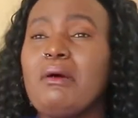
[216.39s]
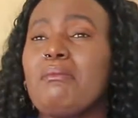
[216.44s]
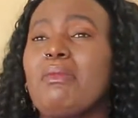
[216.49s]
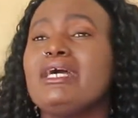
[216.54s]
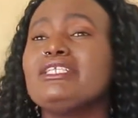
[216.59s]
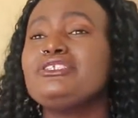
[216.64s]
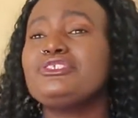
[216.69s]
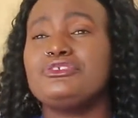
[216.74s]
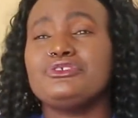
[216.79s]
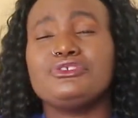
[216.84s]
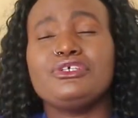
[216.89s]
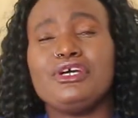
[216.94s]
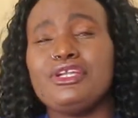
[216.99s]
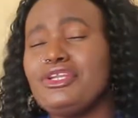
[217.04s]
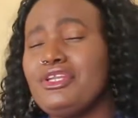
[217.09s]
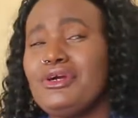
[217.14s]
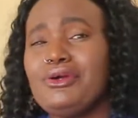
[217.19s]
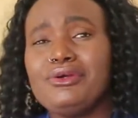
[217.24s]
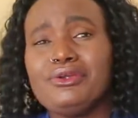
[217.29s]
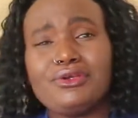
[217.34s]
but you do
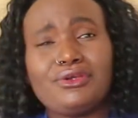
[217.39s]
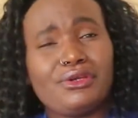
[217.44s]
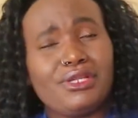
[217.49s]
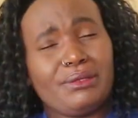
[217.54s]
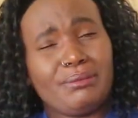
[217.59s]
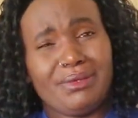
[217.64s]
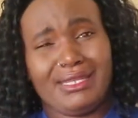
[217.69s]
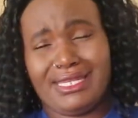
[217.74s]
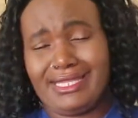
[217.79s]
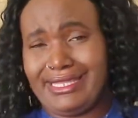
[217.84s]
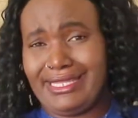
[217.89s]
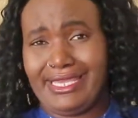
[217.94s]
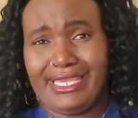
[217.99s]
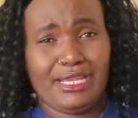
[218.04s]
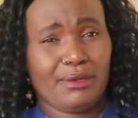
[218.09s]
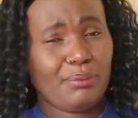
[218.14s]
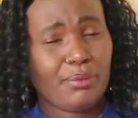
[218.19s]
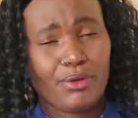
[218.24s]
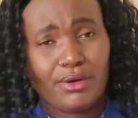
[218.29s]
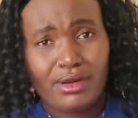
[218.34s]
not know who you're gonna meet at the
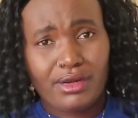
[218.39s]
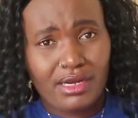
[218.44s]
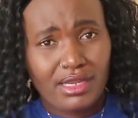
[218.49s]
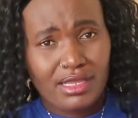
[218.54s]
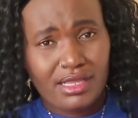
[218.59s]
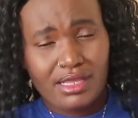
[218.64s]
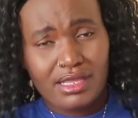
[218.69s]
airport.